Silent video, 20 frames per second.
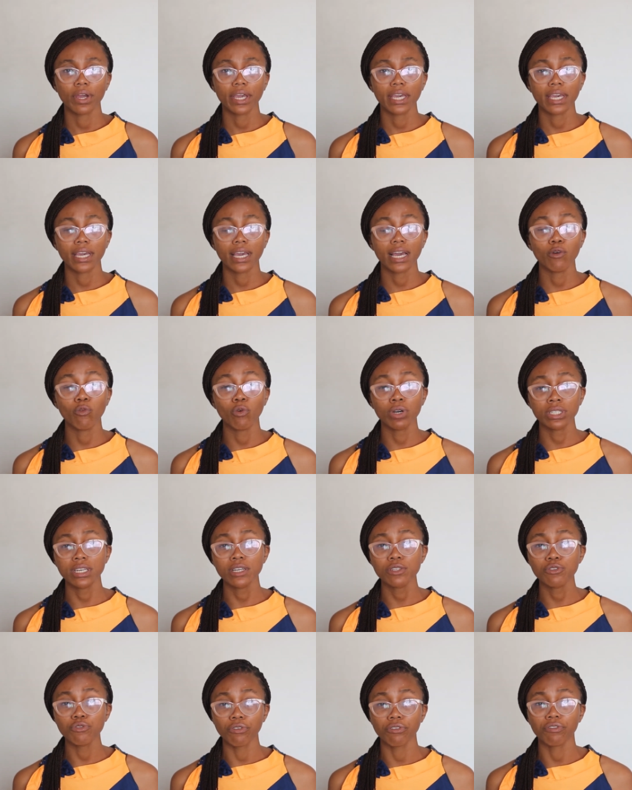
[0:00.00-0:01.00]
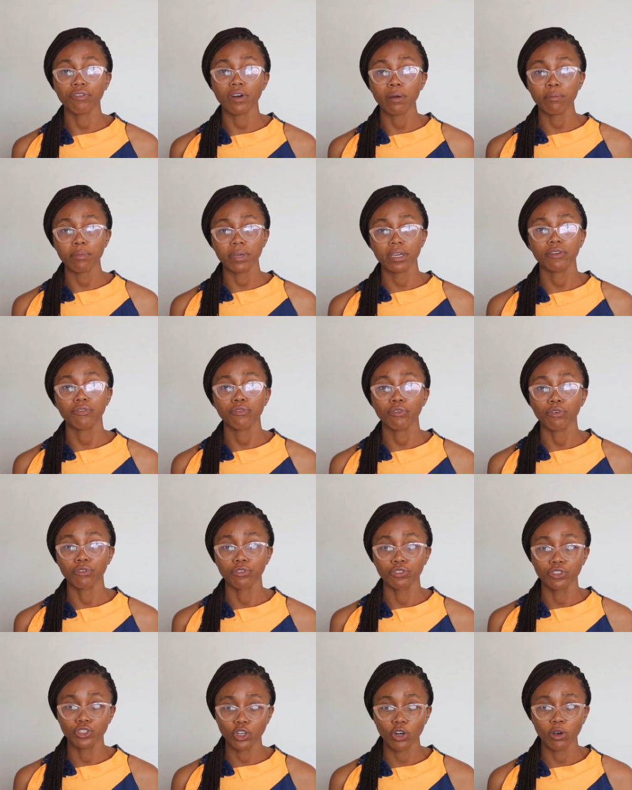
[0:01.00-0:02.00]
he wanted to refer me
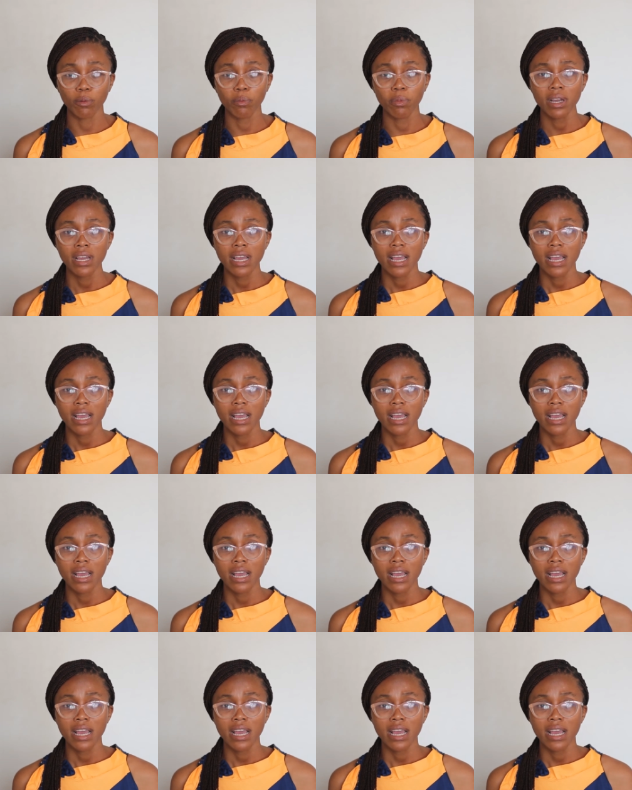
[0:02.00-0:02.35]
for a job,